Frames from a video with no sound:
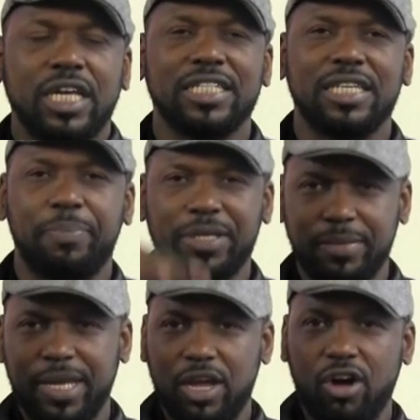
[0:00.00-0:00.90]

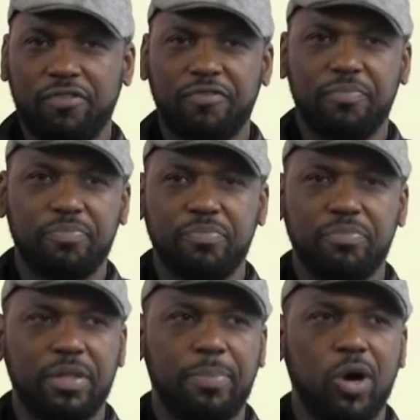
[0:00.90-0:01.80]
epitome of
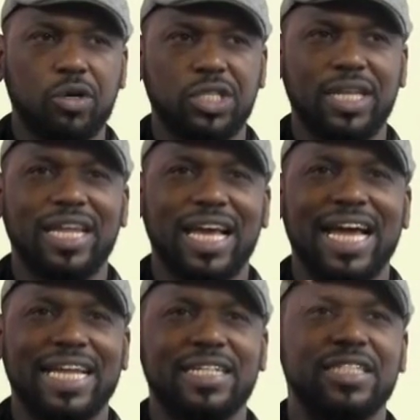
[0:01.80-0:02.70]
the boxing,
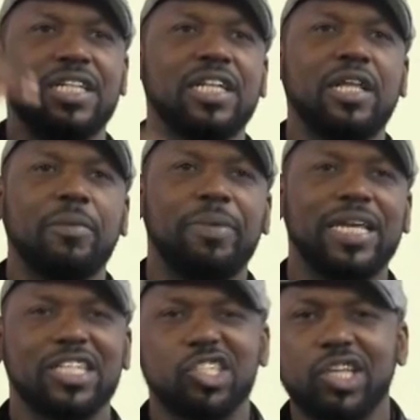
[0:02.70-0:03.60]
and
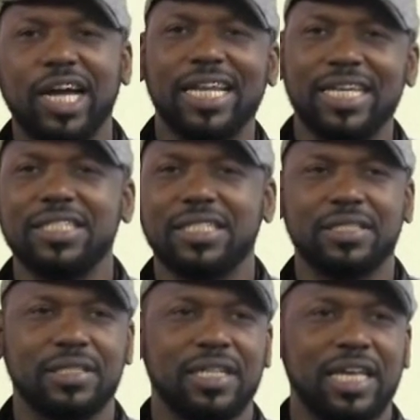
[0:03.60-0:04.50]
being a stylist,
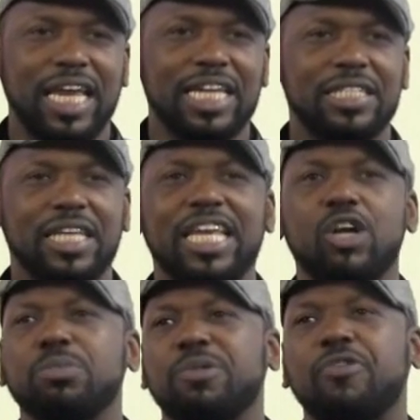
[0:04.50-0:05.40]
he
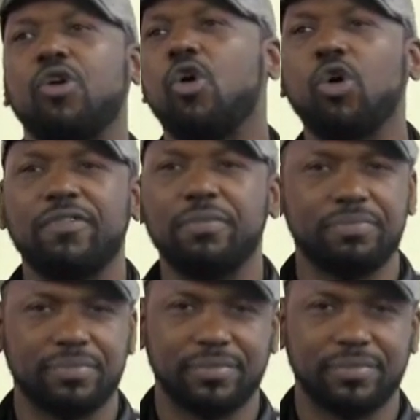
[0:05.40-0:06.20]
comes before all of them.